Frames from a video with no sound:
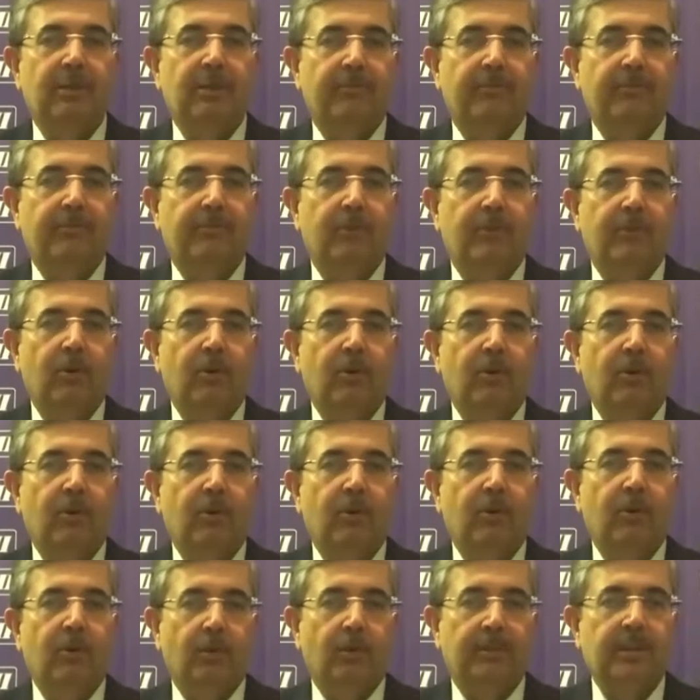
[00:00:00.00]
it is
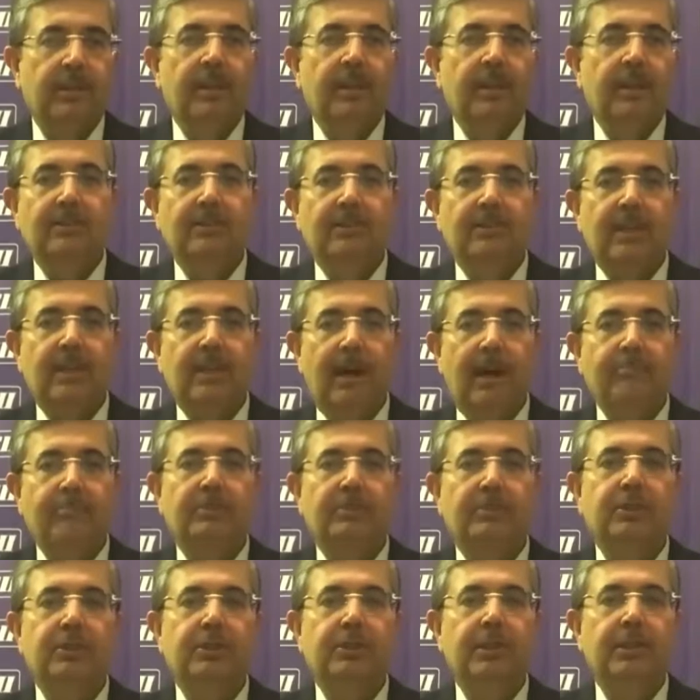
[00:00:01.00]
investment,
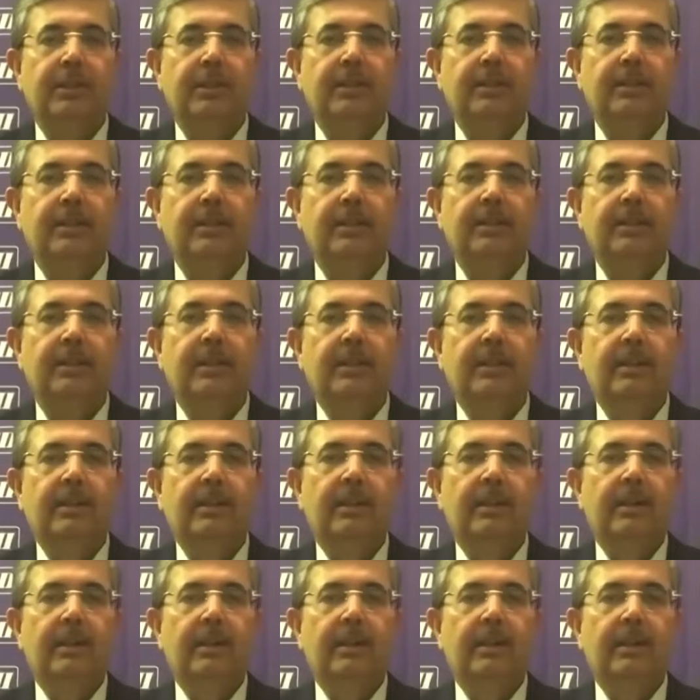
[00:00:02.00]
consumption,